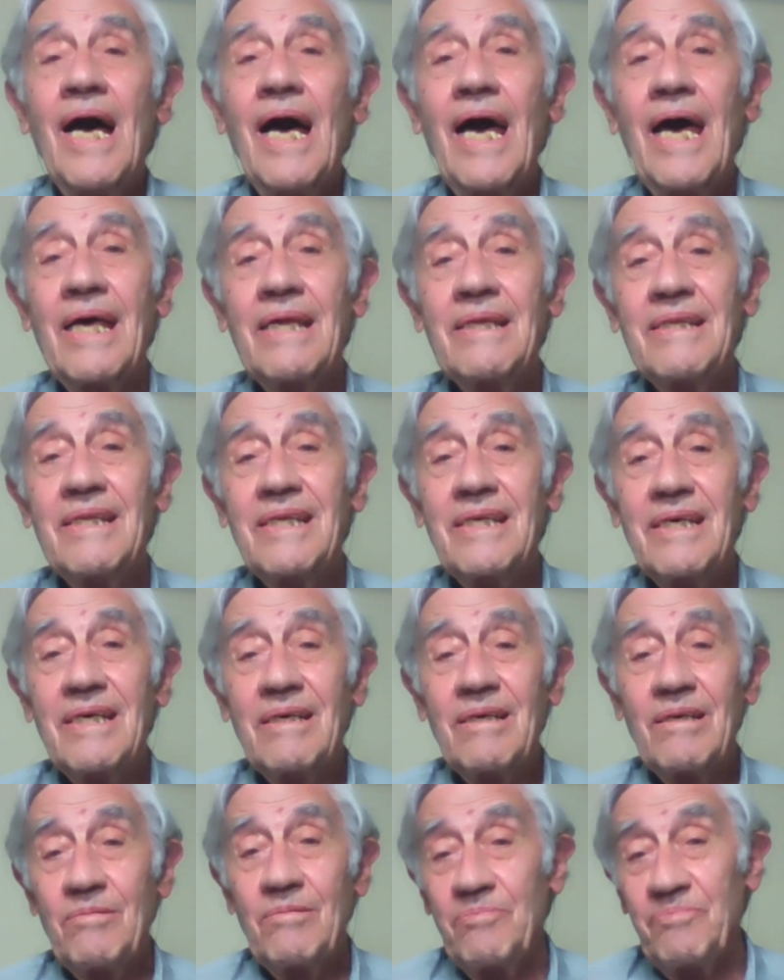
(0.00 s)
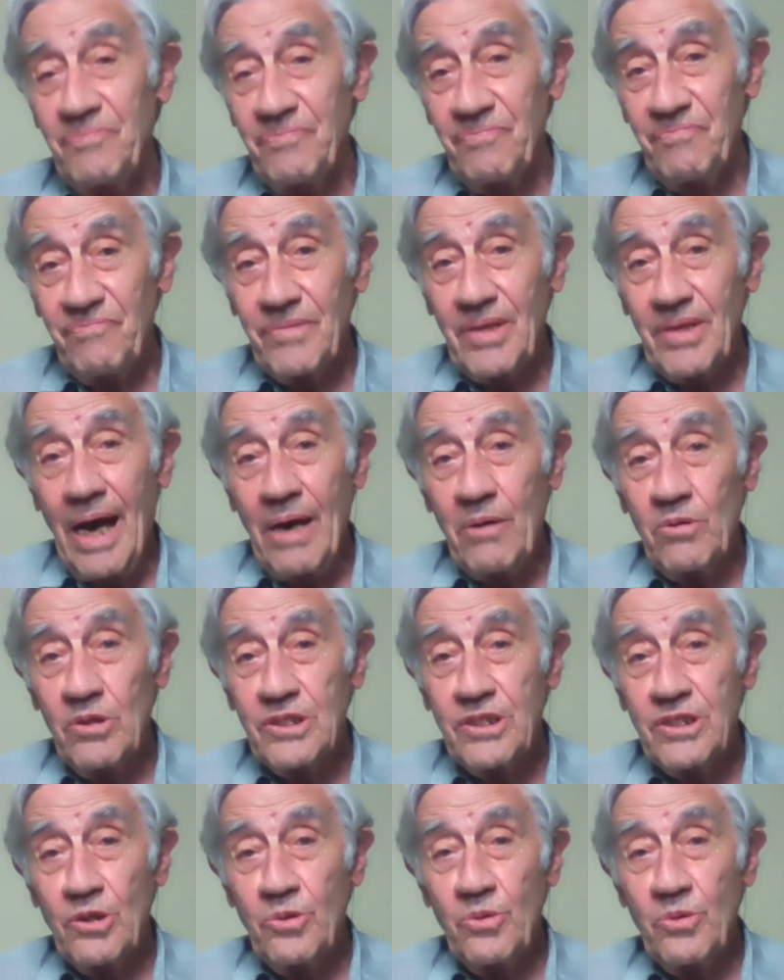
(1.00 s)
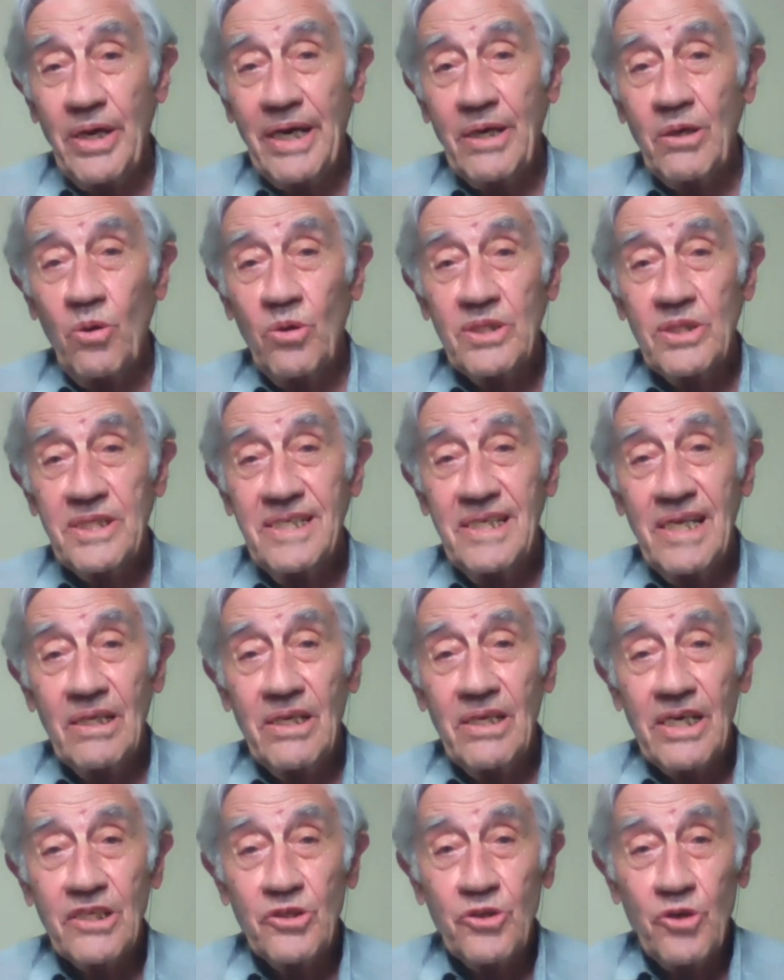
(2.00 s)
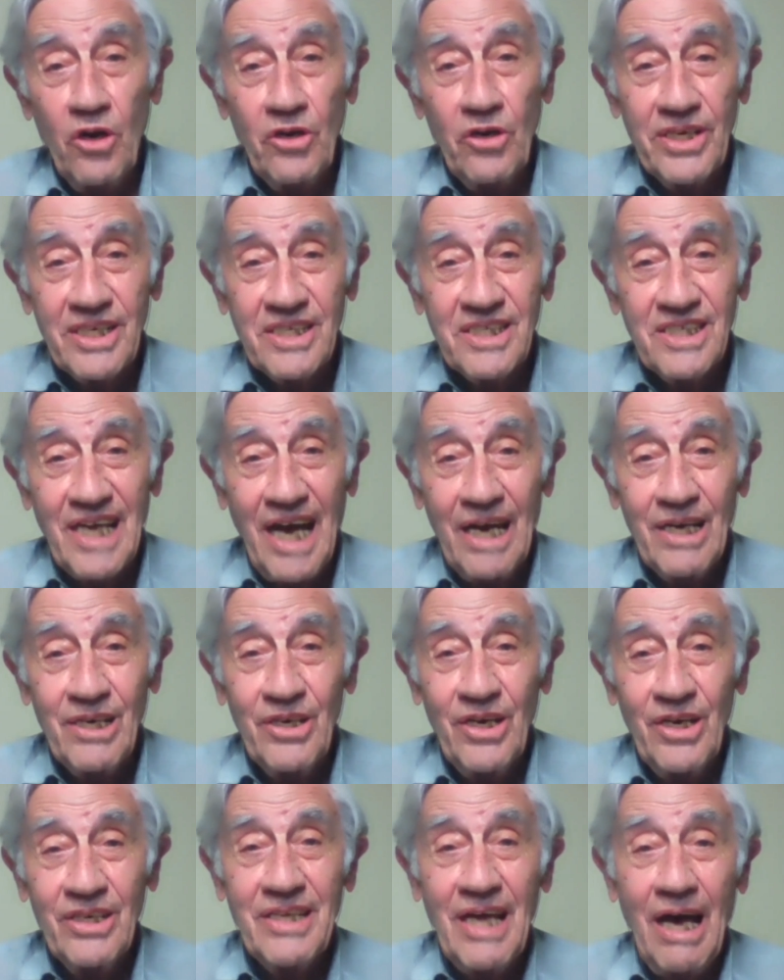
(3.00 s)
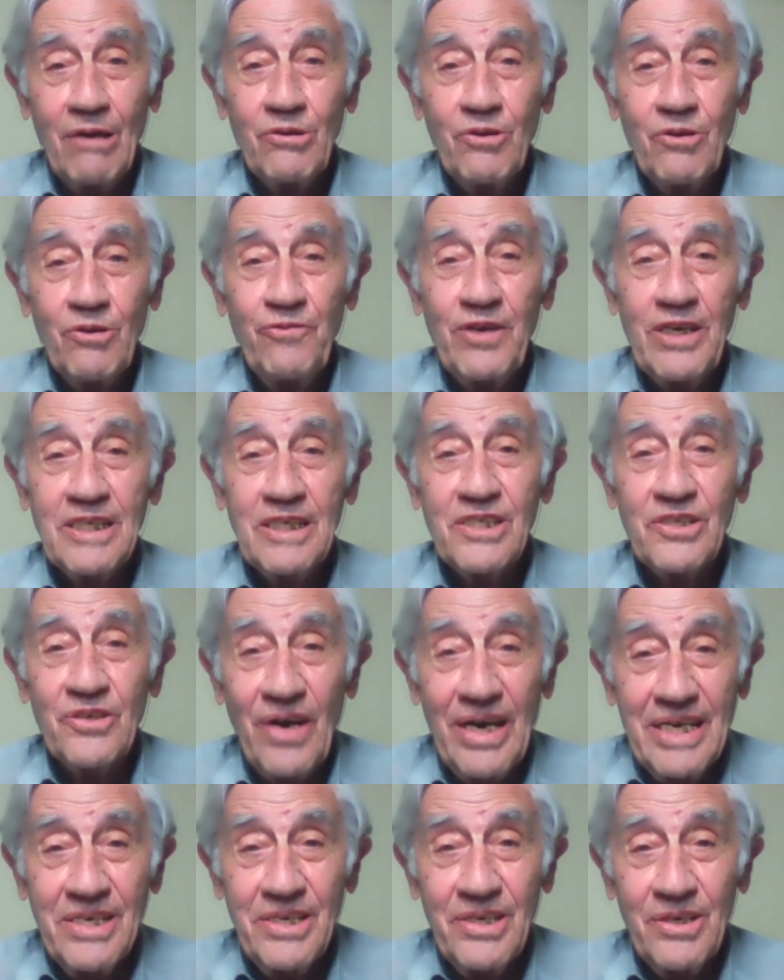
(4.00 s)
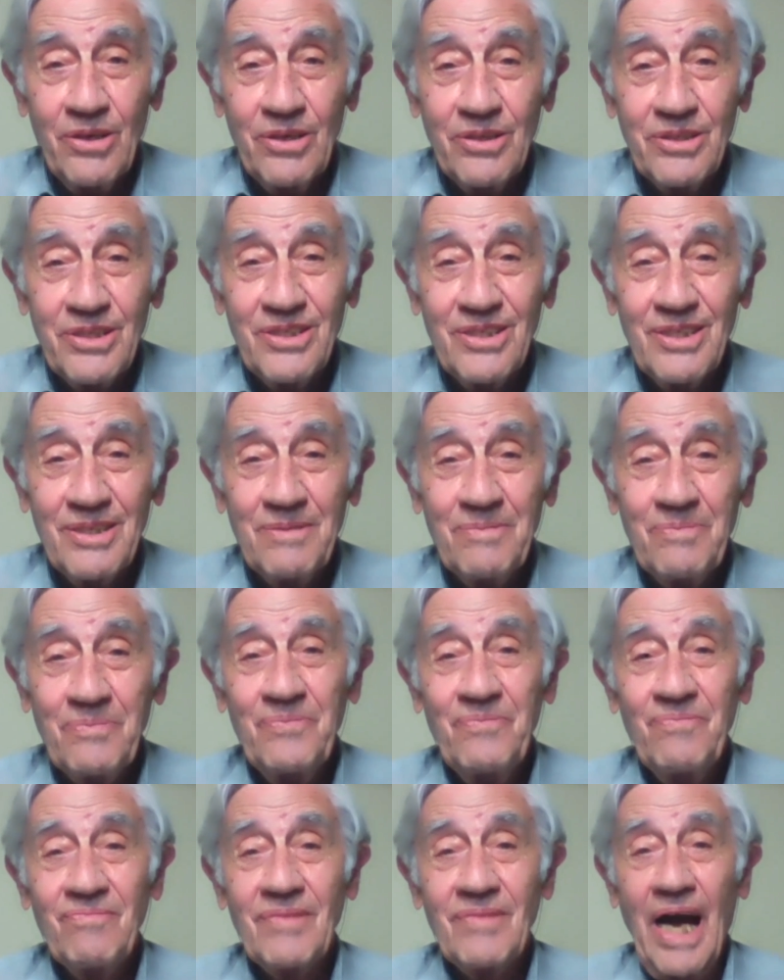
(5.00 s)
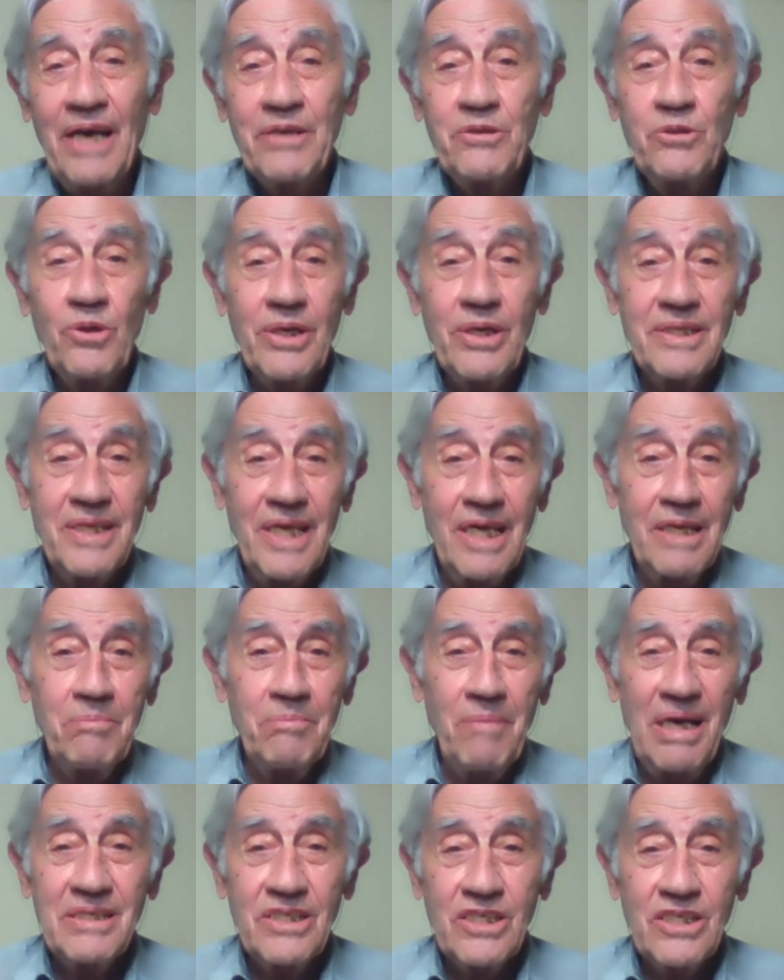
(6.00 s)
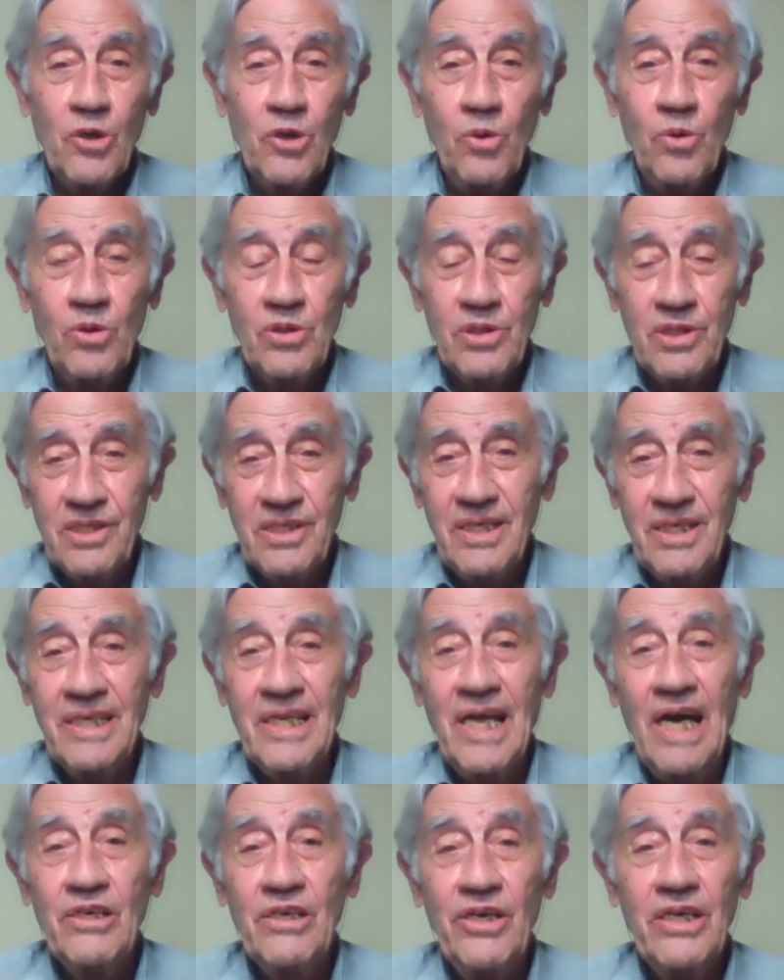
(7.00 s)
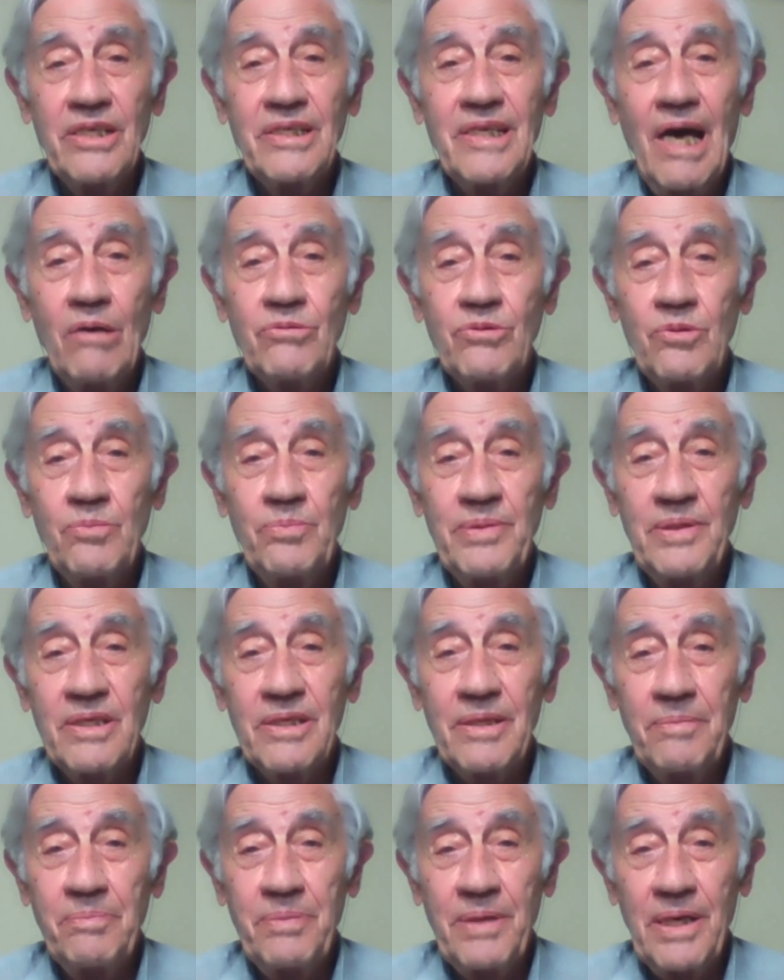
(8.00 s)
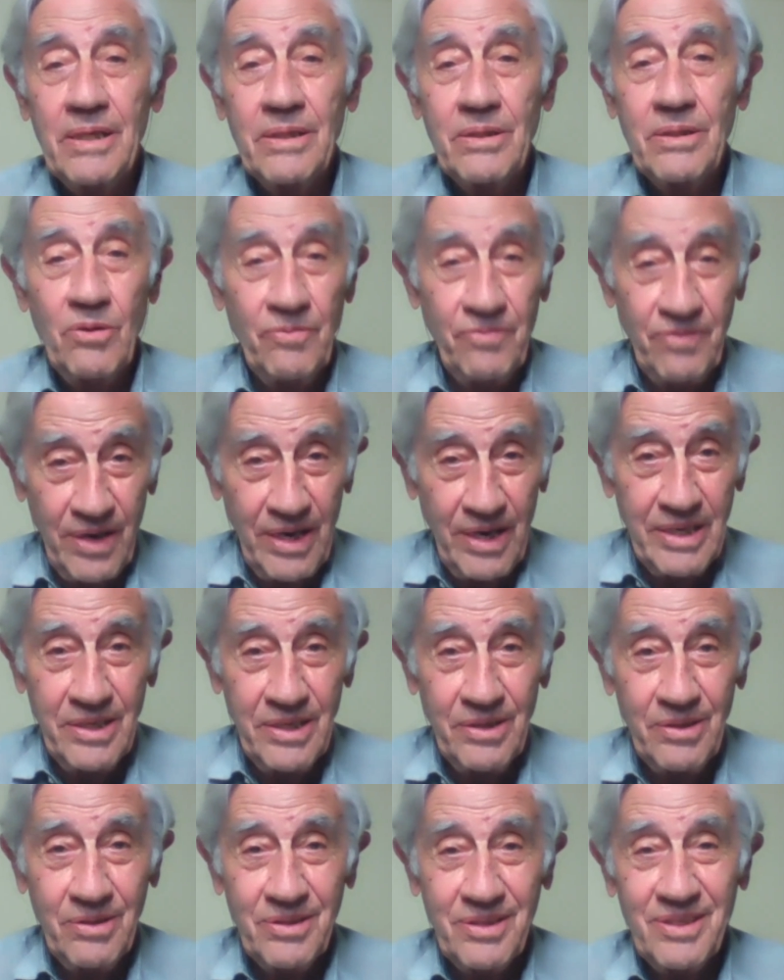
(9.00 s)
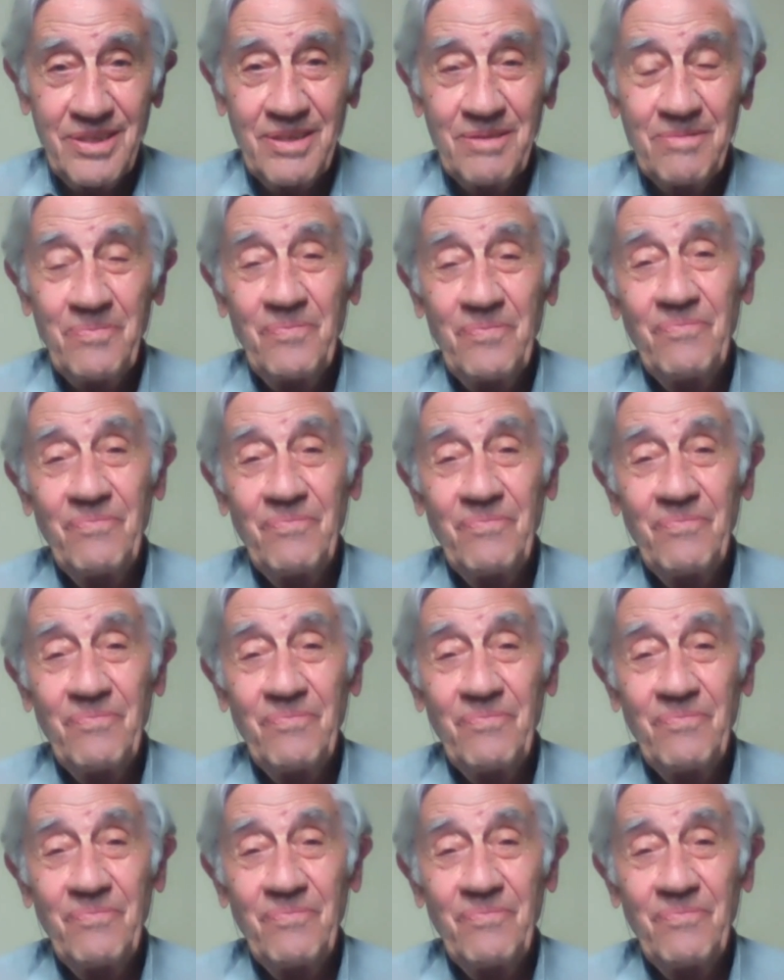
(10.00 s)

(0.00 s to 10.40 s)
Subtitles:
And I also took a course in electronics. I learned how to fix radios. I took a 10-month course, and I learned how to be a repairer of radios.